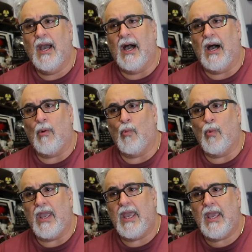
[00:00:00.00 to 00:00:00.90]
Uh,
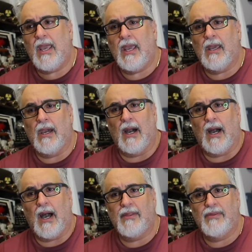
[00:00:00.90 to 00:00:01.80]
we
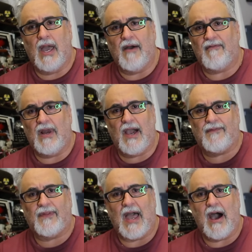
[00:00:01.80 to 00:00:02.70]
uh, have
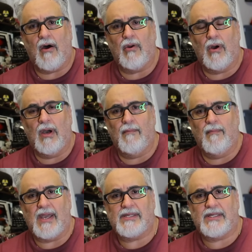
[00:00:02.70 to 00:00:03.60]
left out
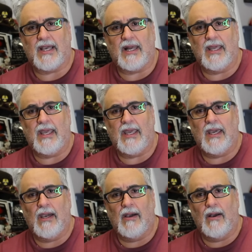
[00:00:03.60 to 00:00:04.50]

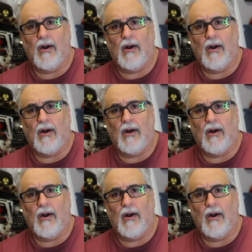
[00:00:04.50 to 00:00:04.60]
basically